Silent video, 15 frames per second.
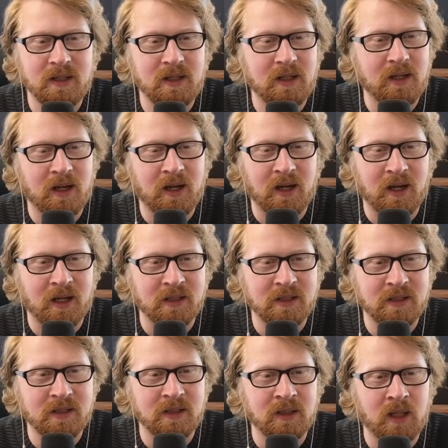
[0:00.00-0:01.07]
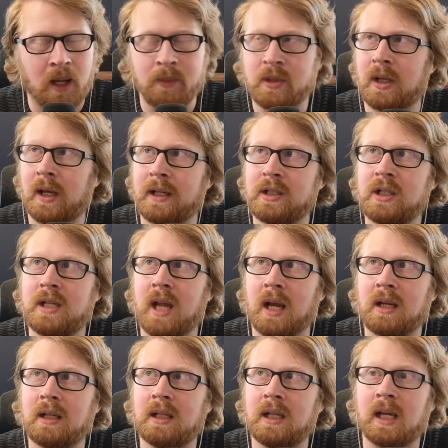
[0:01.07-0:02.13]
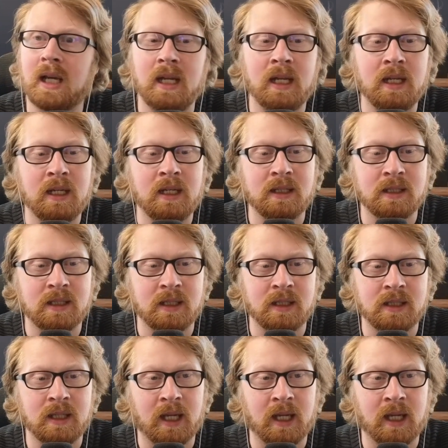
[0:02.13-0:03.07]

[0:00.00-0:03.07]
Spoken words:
I'm still actually technically a Canadian citizen.